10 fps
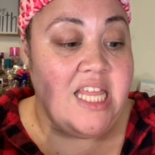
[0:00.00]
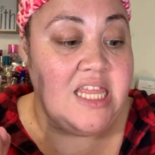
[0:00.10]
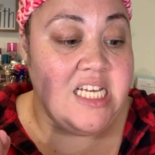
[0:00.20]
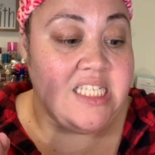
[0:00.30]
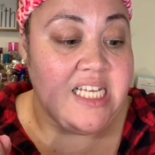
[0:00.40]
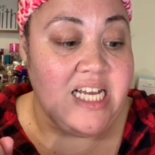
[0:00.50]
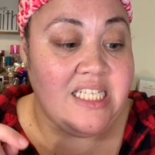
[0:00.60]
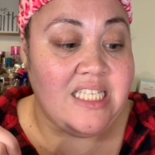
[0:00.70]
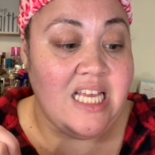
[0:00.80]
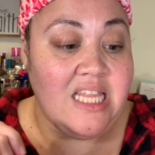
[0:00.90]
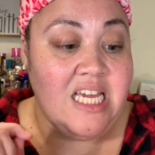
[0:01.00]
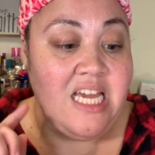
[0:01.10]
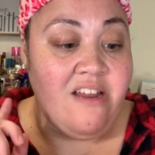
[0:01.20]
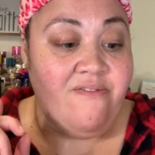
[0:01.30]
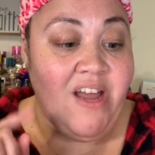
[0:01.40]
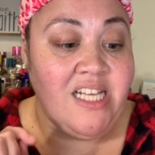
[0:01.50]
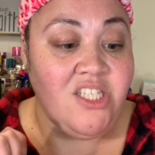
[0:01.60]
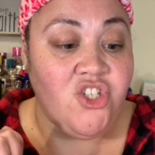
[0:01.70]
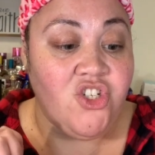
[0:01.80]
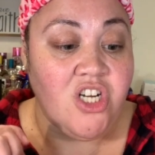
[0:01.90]
This says the
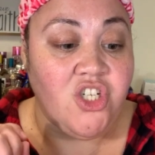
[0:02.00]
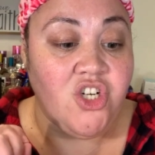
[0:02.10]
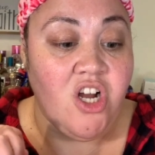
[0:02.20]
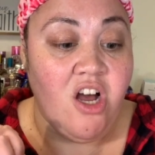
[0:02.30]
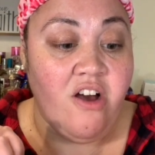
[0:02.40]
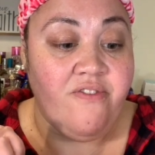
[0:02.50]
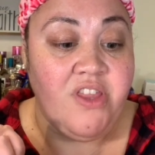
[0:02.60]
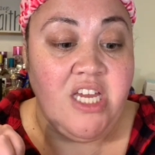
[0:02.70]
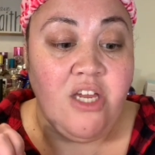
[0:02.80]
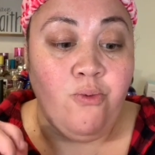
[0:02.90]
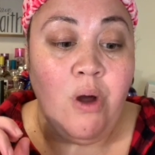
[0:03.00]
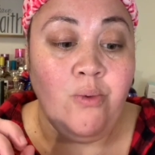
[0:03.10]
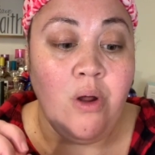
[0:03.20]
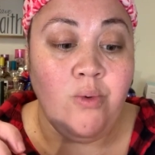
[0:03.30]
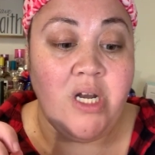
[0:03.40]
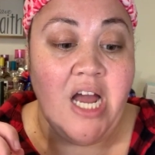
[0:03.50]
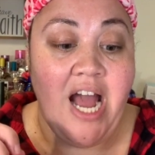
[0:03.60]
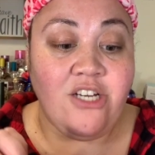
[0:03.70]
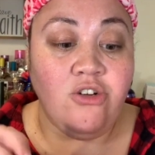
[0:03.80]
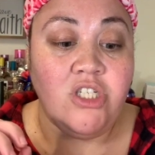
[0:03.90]
advanced structure of the 111
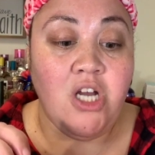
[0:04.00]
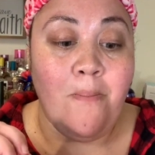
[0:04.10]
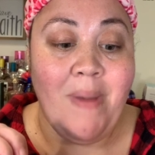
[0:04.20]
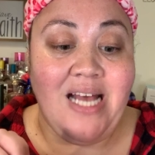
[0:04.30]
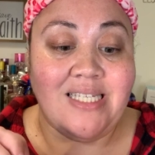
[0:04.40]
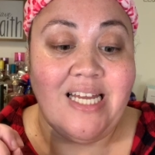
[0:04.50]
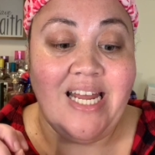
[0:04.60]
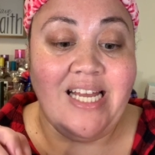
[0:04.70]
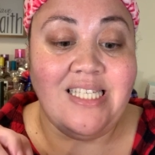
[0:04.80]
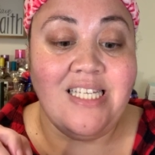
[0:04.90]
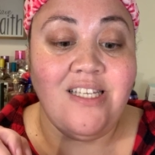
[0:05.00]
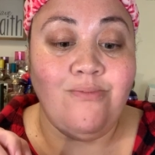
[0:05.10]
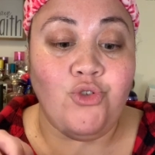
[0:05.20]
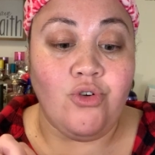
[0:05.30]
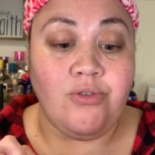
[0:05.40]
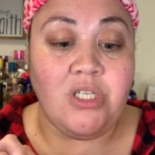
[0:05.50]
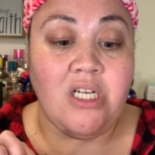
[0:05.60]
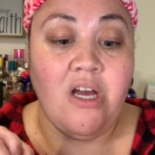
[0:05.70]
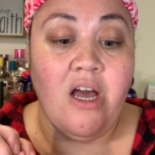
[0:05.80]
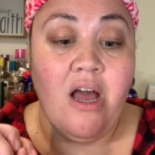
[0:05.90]
hydrogel mask enhances
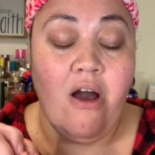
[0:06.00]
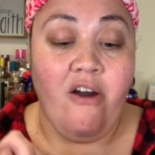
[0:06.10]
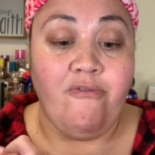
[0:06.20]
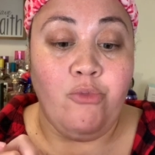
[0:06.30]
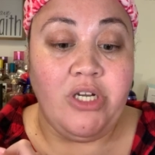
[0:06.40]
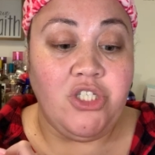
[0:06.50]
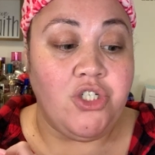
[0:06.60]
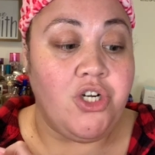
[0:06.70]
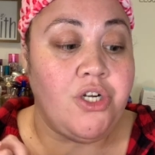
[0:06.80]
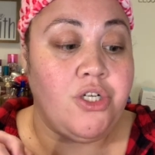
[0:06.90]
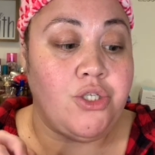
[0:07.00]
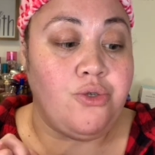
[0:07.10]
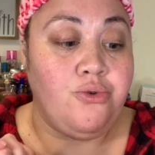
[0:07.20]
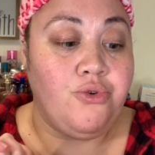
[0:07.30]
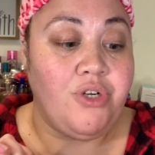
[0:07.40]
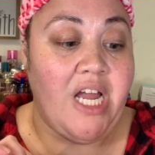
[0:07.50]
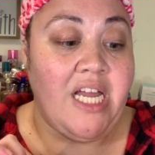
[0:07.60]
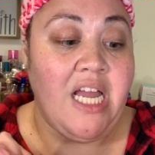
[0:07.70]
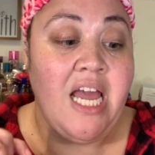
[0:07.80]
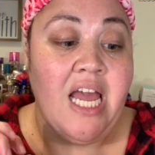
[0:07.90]
absorption of moisture to
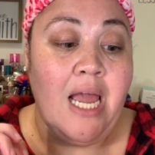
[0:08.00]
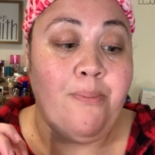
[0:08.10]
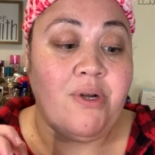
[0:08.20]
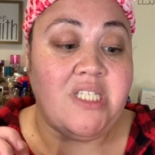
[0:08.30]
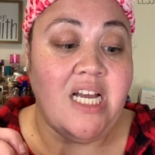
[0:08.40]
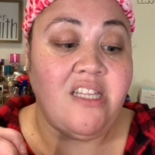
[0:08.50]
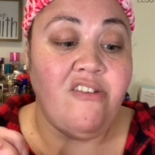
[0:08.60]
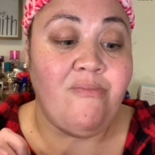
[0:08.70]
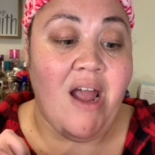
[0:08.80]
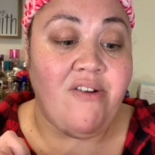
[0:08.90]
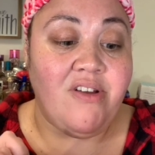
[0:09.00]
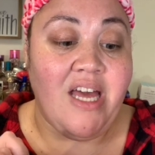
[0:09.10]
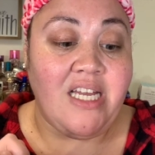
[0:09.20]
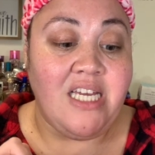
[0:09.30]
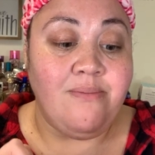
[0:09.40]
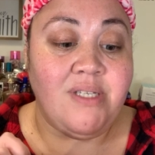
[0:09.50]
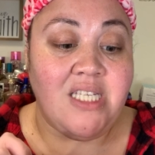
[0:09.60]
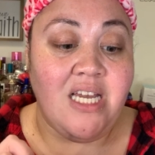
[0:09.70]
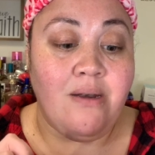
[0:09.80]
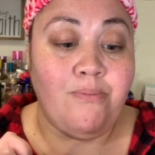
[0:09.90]
create a protective barrier that keeps
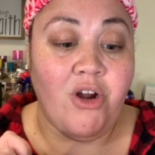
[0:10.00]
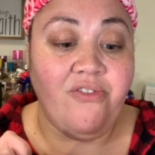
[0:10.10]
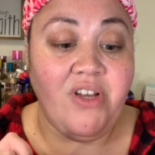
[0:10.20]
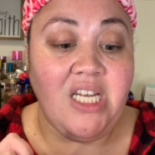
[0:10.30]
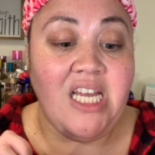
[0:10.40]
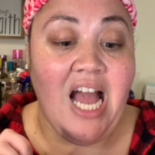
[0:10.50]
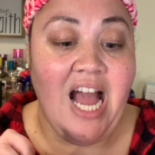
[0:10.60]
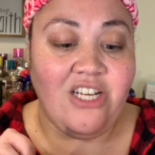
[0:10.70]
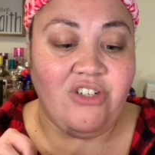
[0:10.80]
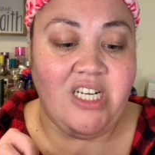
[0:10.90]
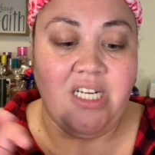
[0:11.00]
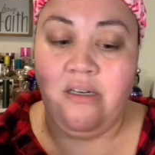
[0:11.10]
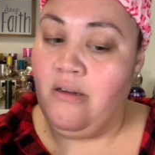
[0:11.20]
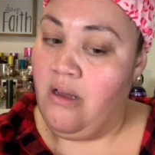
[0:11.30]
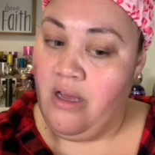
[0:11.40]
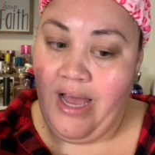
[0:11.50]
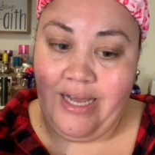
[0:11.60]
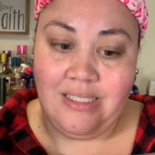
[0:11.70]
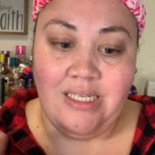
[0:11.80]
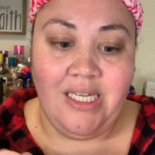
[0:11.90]
skin perfectly hydrated.
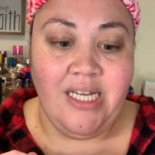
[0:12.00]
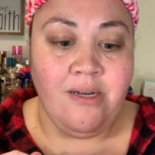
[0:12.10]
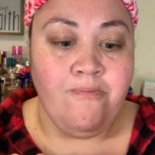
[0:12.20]
Excellent.